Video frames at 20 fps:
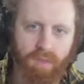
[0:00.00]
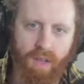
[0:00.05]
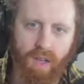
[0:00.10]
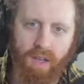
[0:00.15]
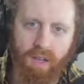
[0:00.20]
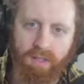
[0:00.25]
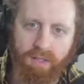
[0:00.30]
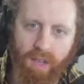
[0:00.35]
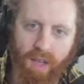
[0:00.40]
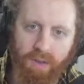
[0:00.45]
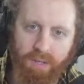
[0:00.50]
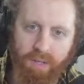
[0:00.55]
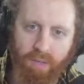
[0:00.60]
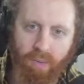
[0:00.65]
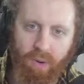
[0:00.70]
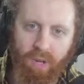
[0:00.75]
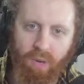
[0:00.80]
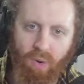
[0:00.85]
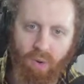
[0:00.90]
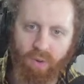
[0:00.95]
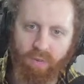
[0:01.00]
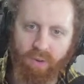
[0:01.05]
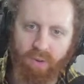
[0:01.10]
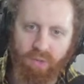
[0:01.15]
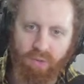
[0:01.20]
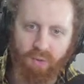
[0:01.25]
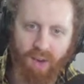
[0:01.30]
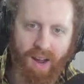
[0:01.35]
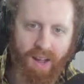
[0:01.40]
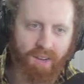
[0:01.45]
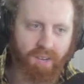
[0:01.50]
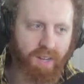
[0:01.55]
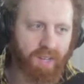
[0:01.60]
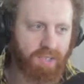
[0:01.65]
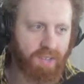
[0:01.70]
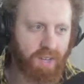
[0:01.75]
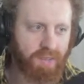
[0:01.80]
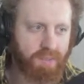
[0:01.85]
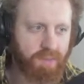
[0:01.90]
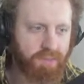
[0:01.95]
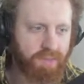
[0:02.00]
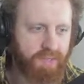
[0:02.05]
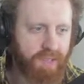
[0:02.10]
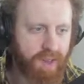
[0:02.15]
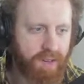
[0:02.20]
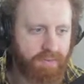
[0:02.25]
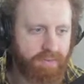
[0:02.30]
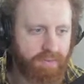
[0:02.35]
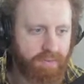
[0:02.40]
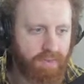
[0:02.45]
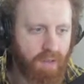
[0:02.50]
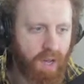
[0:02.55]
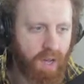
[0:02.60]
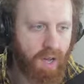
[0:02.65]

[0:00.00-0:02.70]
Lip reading: So that was a pretty cool first round. I saw some stuff.